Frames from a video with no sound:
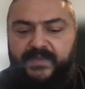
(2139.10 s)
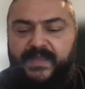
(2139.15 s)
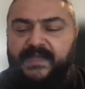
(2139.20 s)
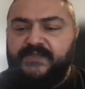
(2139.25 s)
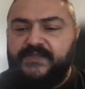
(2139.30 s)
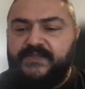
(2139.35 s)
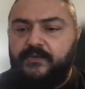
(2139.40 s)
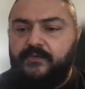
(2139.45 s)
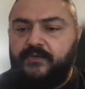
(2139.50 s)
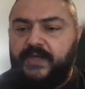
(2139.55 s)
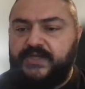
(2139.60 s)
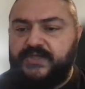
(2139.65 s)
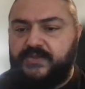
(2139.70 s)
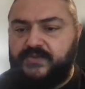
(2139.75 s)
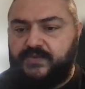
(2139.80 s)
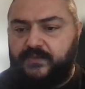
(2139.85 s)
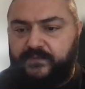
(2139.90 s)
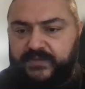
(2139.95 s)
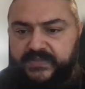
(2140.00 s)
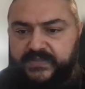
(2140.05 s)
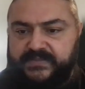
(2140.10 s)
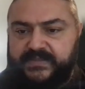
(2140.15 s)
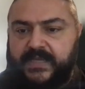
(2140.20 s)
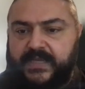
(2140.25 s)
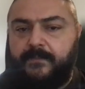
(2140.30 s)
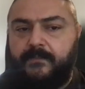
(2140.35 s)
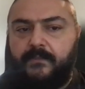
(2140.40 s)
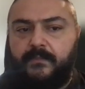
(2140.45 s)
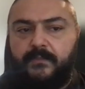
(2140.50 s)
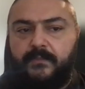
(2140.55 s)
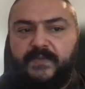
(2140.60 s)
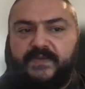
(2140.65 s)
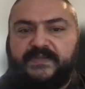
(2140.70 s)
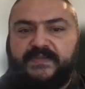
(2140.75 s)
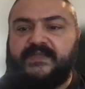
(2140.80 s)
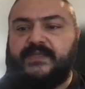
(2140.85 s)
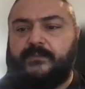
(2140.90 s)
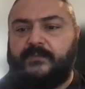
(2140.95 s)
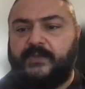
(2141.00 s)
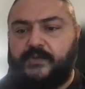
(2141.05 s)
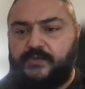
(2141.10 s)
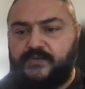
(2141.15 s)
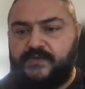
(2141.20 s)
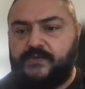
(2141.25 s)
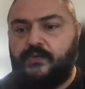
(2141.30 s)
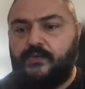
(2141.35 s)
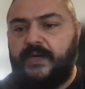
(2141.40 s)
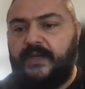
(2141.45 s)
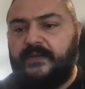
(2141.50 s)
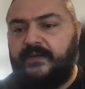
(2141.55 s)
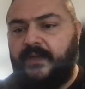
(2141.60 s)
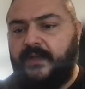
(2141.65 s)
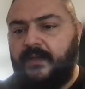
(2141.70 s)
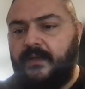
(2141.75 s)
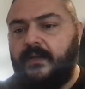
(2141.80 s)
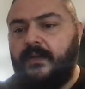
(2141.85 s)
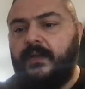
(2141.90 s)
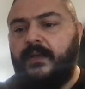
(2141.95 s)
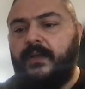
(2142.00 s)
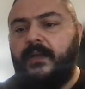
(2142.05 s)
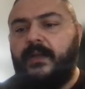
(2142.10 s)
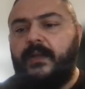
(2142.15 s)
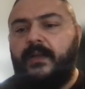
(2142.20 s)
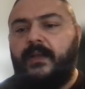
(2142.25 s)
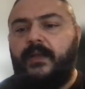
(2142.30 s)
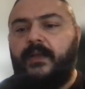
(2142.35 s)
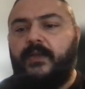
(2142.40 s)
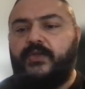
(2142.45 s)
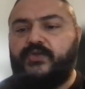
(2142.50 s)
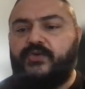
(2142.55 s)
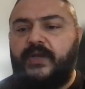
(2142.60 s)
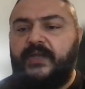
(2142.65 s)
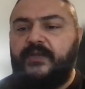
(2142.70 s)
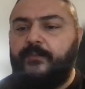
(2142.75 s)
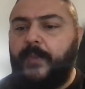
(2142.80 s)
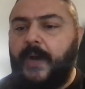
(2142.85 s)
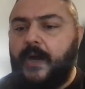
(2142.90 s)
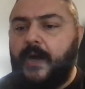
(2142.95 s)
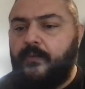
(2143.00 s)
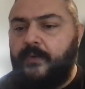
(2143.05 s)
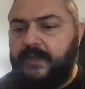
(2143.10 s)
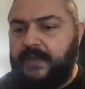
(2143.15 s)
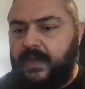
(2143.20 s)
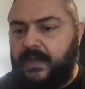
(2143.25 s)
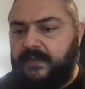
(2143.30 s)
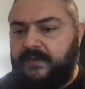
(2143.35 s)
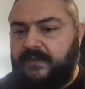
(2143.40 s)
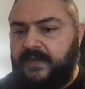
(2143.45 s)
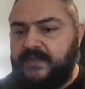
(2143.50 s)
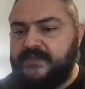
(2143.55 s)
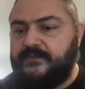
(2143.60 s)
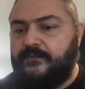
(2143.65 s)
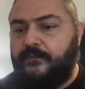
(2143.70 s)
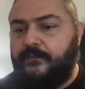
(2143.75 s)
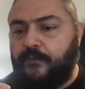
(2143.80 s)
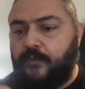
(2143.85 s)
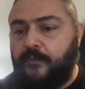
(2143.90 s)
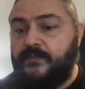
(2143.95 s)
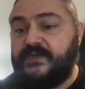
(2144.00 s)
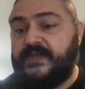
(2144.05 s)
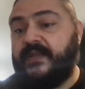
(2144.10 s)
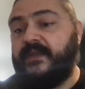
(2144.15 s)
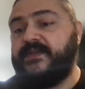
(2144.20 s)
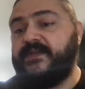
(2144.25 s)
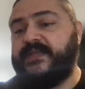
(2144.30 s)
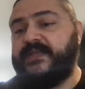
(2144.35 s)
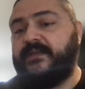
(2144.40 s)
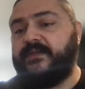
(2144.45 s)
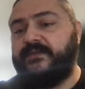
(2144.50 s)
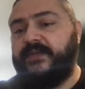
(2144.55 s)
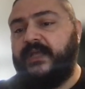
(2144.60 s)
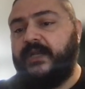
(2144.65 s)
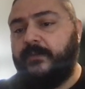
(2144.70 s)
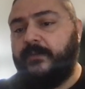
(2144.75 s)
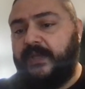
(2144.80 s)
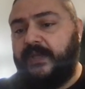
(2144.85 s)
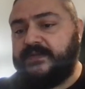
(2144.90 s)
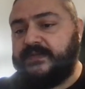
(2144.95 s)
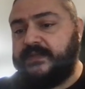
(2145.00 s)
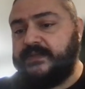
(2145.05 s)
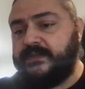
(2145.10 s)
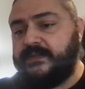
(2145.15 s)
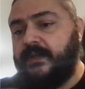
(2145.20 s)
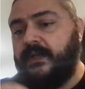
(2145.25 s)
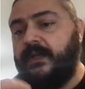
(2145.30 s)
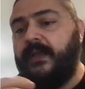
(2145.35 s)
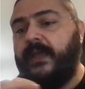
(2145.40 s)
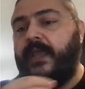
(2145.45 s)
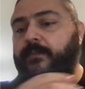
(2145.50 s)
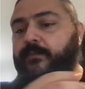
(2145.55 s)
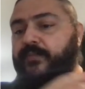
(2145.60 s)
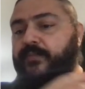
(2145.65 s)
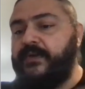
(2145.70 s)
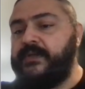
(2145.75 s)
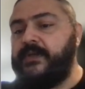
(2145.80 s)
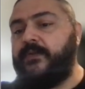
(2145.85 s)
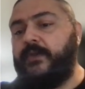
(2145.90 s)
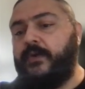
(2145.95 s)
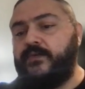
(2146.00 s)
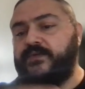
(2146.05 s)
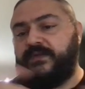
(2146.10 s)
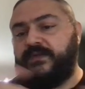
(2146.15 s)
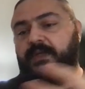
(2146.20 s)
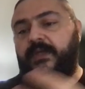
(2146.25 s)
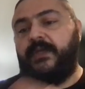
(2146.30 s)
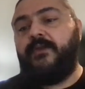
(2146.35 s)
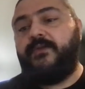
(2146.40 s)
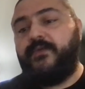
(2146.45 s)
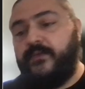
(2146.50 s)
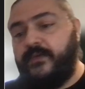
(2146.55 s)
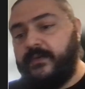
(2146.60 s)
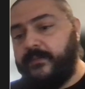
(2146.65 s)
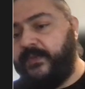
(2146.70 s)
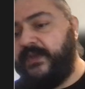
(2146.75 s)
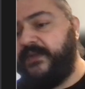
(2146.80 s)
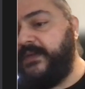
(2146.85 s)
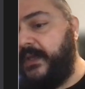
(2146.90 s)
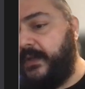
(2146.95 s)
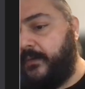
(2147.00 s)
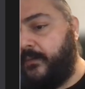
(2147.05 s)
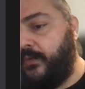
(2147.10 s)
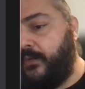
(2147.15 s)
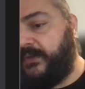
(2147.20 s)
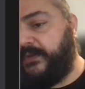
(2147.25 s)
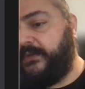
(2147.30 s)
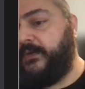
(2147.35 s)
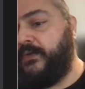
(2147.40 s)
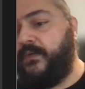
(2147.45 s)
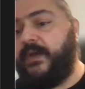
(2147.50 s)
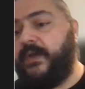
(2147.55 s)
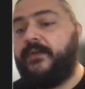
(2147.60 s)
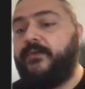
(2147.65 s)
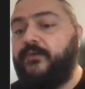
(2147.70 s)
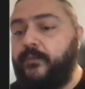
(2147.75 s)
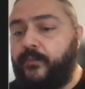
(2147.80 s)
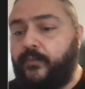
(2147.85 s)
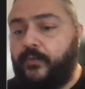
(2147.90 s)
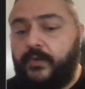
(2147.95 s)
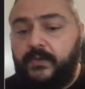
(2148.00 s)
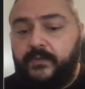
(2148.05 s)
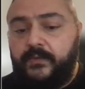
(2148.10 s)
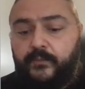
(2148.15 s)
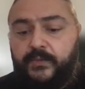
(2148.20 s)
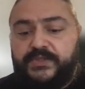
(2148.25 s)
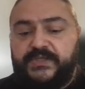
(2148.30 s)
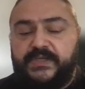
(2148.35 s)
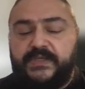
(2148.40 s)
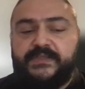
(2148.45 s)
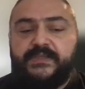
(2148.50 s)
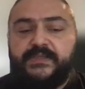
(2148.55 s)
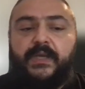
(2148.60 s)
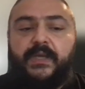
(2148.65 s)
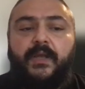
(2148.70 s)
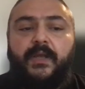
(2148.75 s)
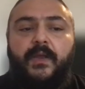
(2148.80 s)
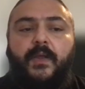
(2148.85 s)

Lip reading: next generations of the same system, this core idea, tried borrowing ideas from standard databases and bringing those into the big data world, into the Hadoop world, which is,